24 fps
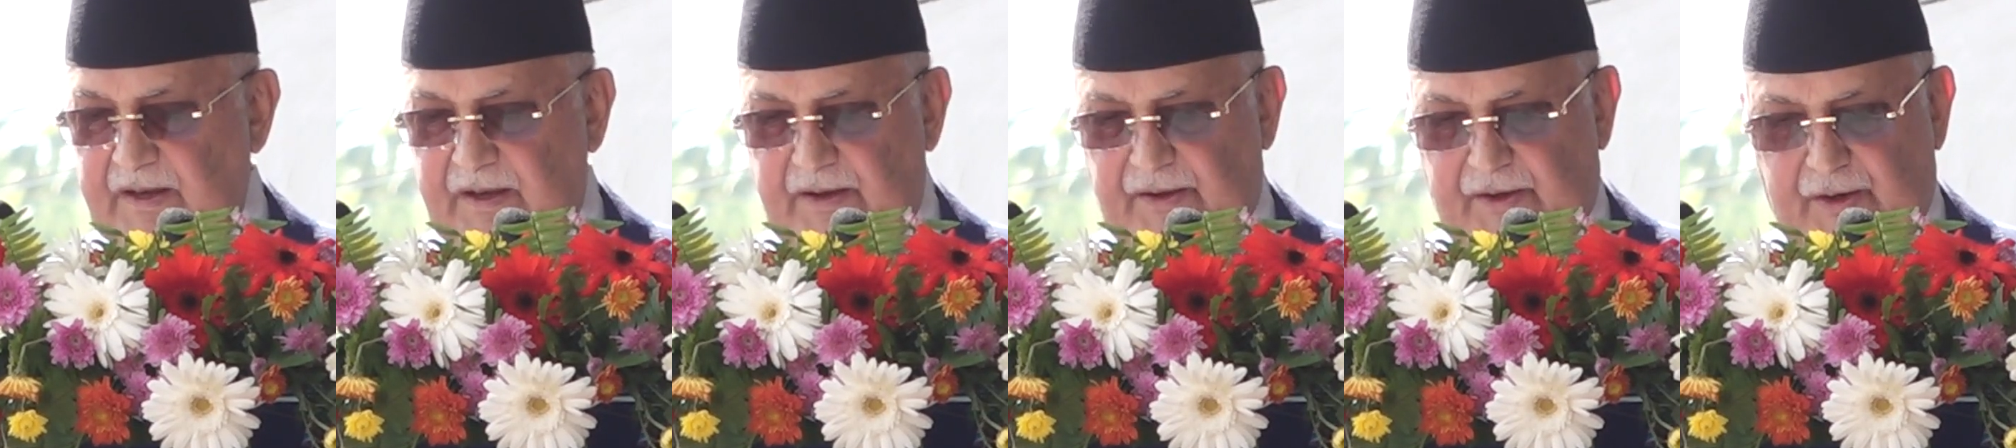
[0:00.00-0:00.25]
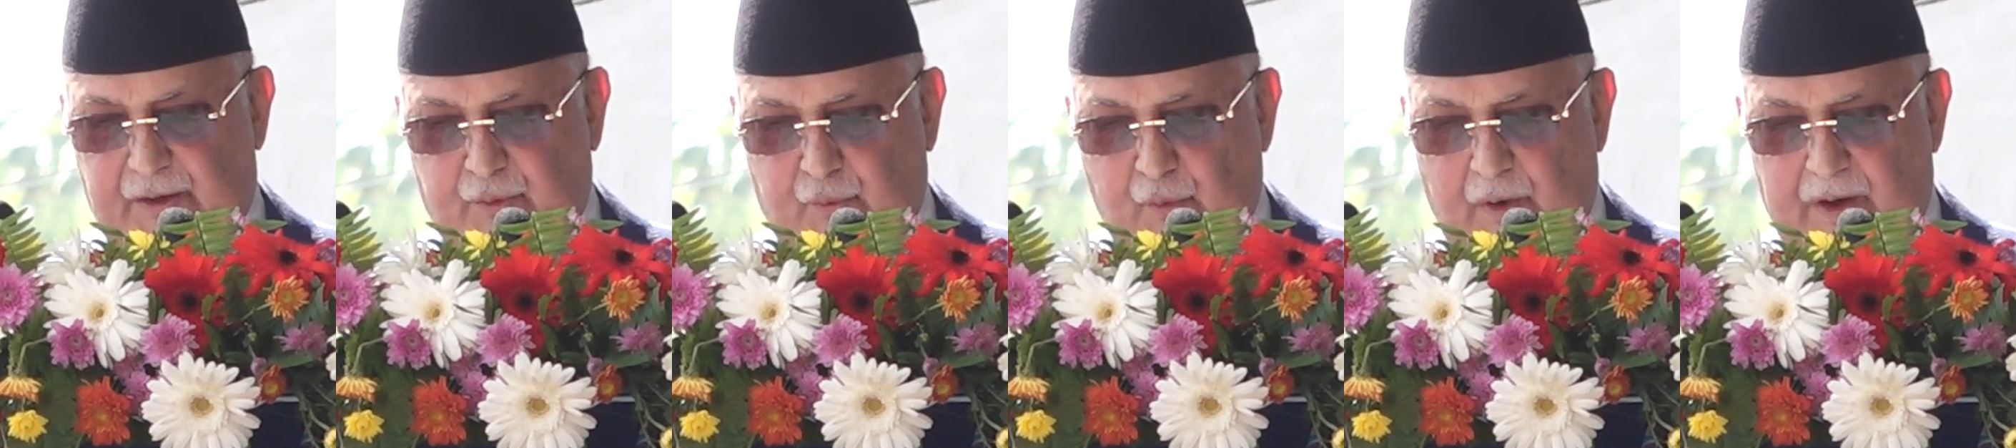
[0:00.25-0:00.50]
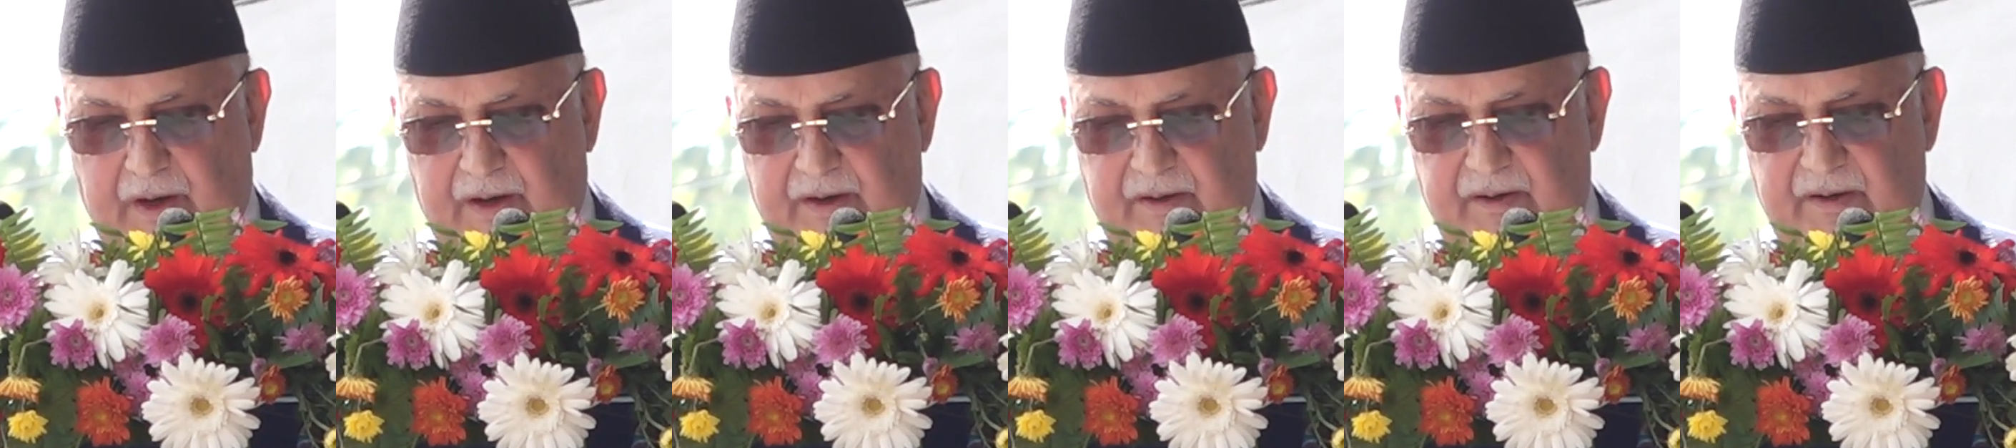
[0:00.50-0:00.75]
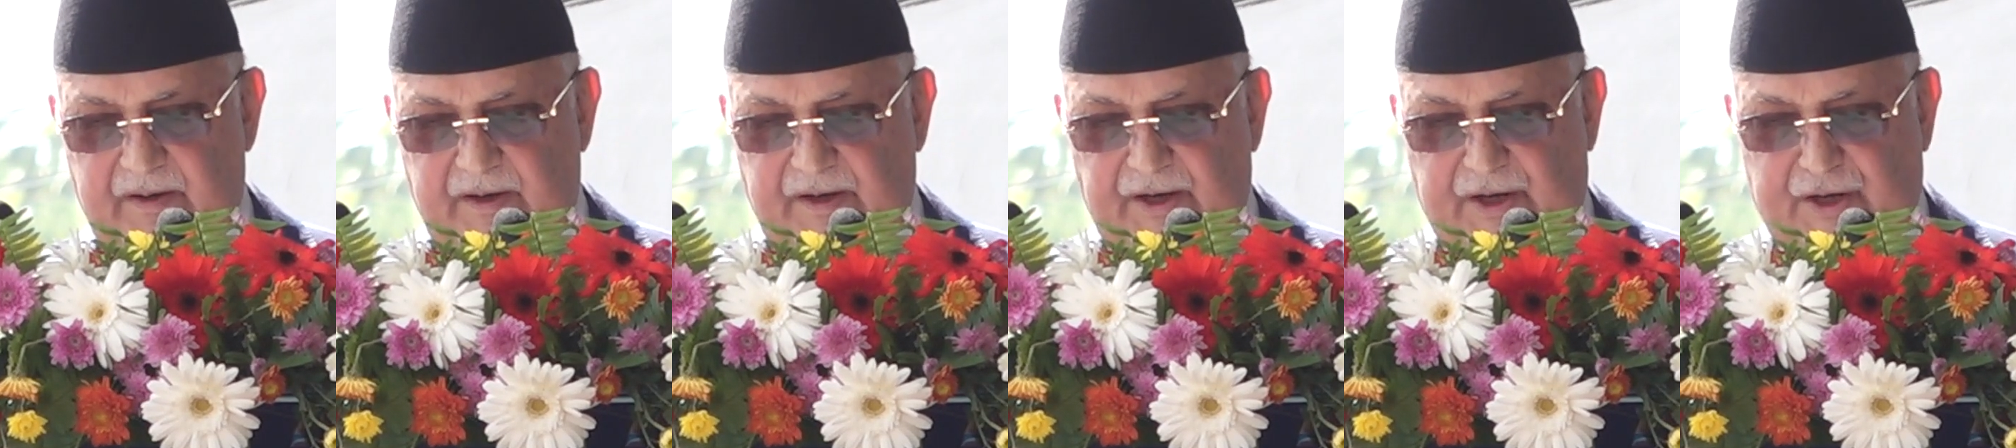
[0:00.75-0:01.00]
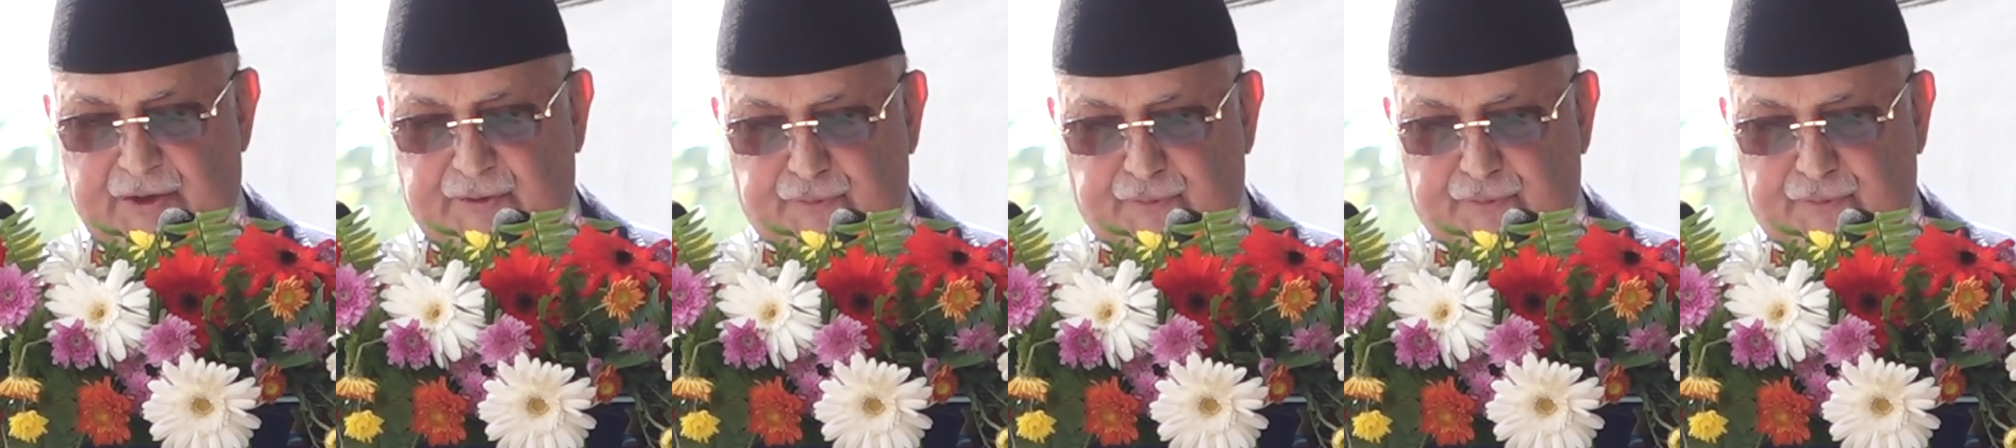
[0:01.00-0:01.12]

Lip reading: require